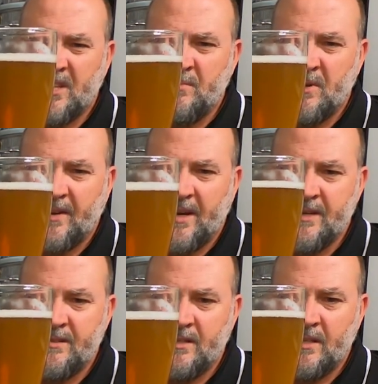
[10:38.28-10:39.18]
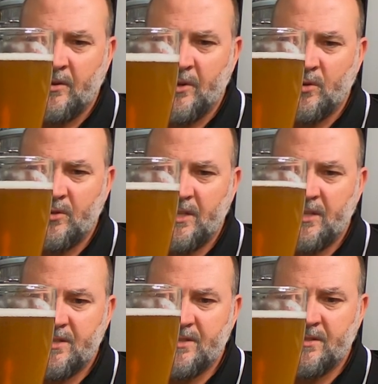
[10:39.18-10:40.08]
that bit of a haze thing going on. You
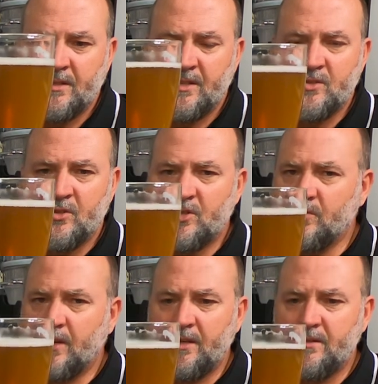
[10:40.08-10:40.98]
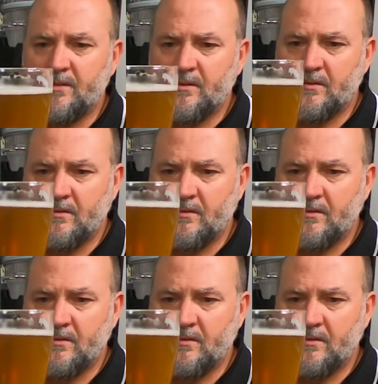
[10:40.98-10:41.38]
can just see it. It's not chill haze.